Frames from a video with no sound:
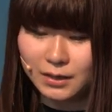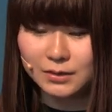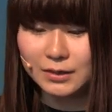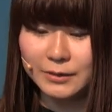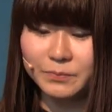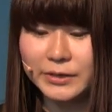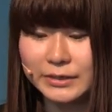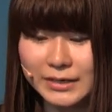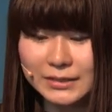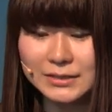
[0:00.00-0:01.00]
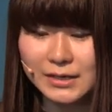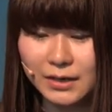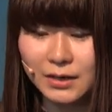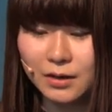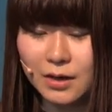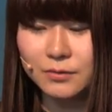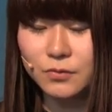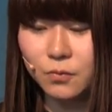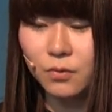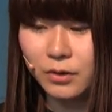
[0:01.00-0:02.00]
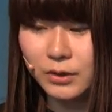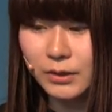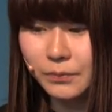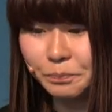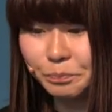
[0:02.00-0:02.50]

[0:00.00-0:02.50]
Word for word: anti-repackaging, and so on.